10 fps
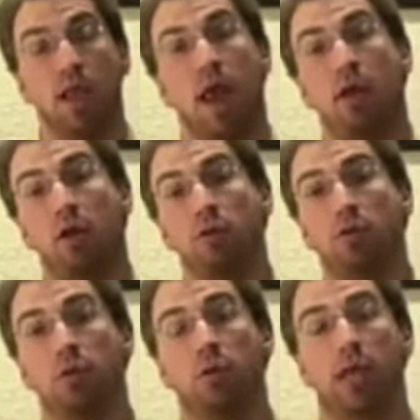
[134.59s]
And
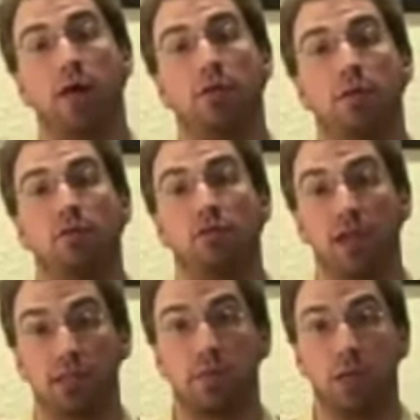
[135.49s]
also you allow them the
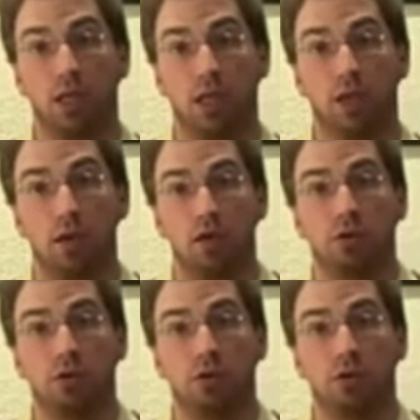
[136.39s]
flexibility